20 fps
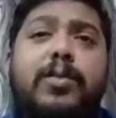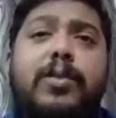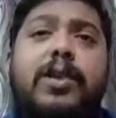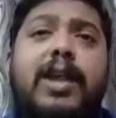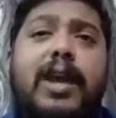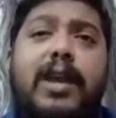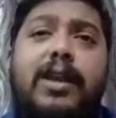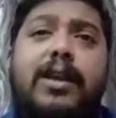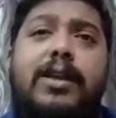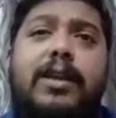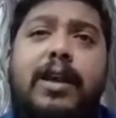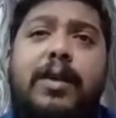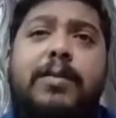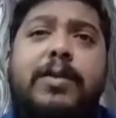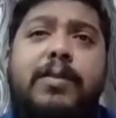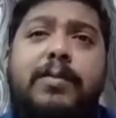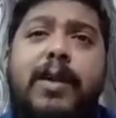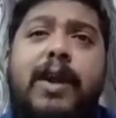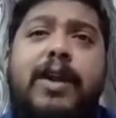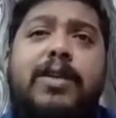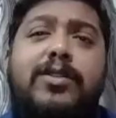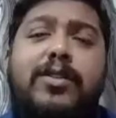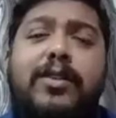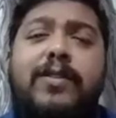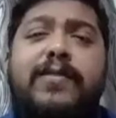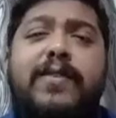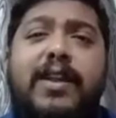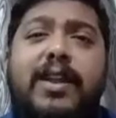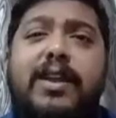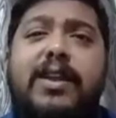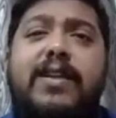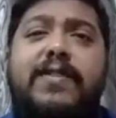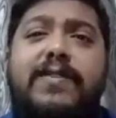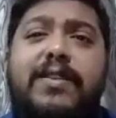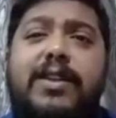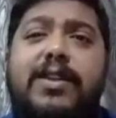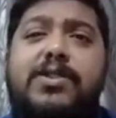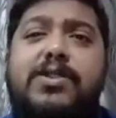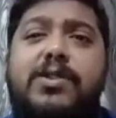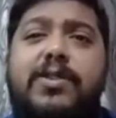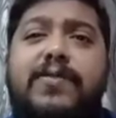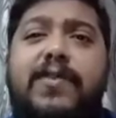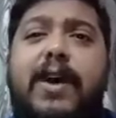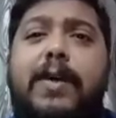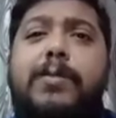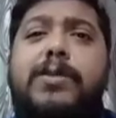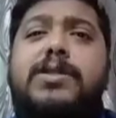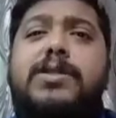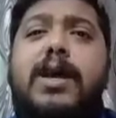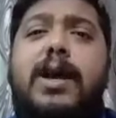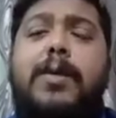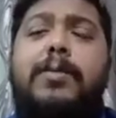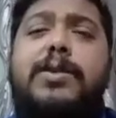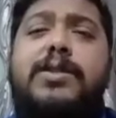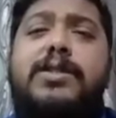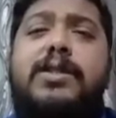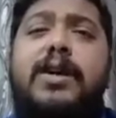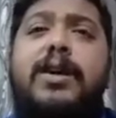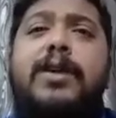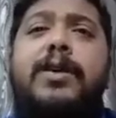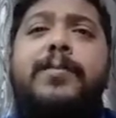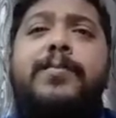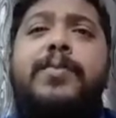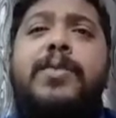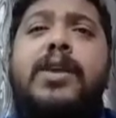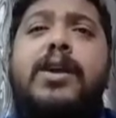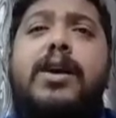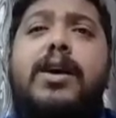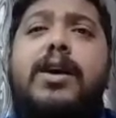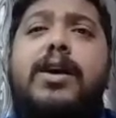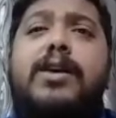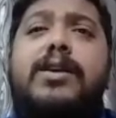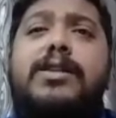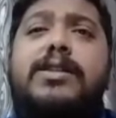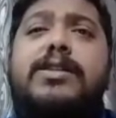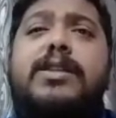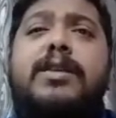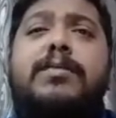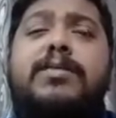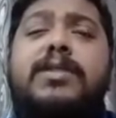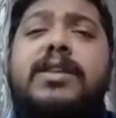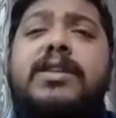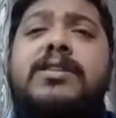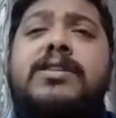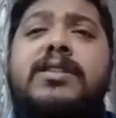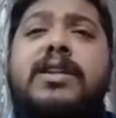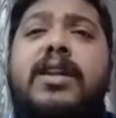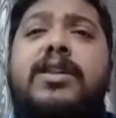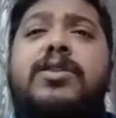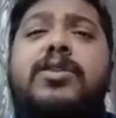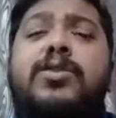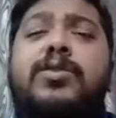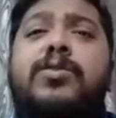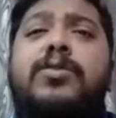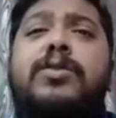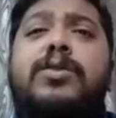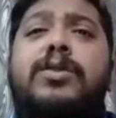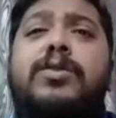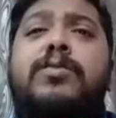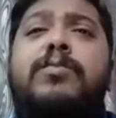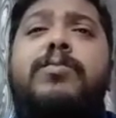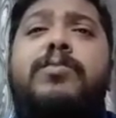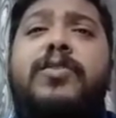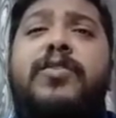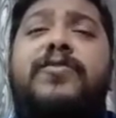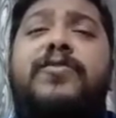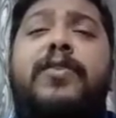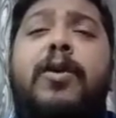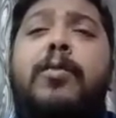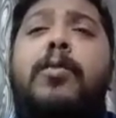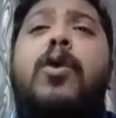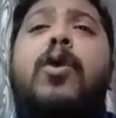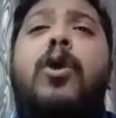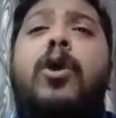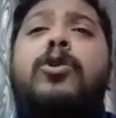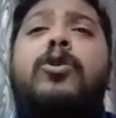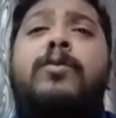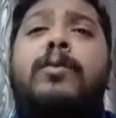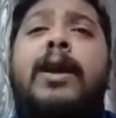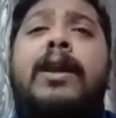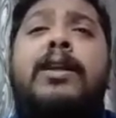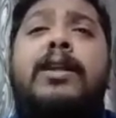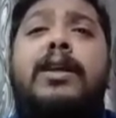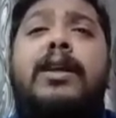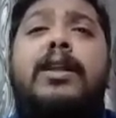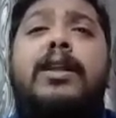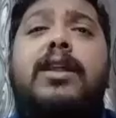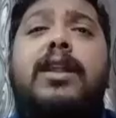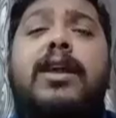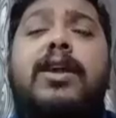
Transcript: like, coming back to the very definition of habits are some things that you perform automatically.